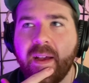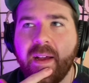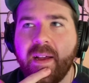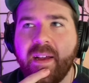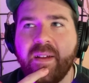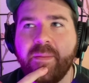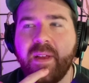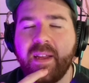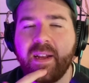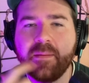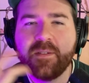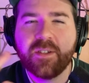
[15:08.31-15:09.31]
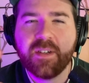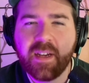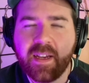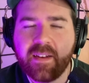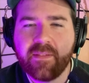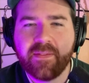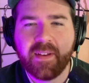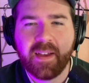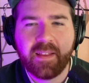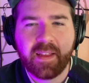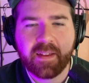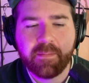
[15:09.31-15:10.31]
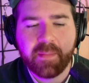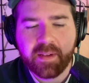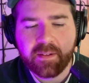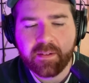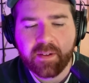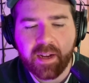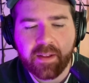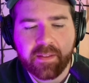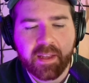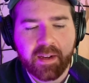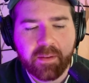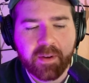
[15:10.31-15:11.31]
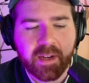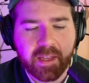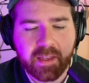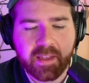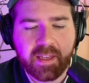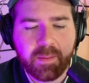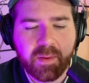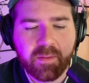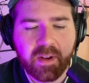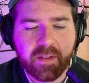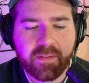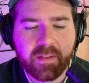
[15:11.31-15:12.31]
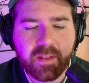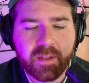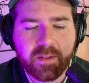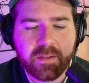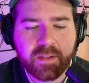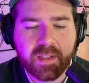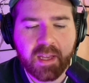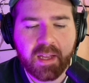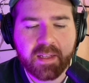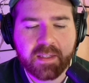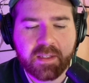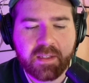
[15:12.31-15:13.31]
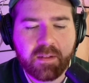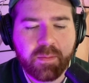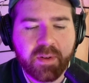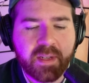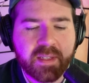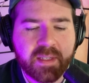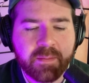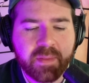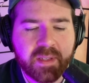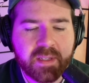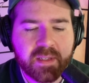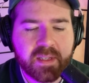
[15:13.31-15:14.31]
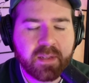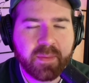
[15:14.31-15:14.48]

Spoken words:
And I'm trying to find like a middle ground there where I can keep it rough and loose, and it's still pretty simplistic,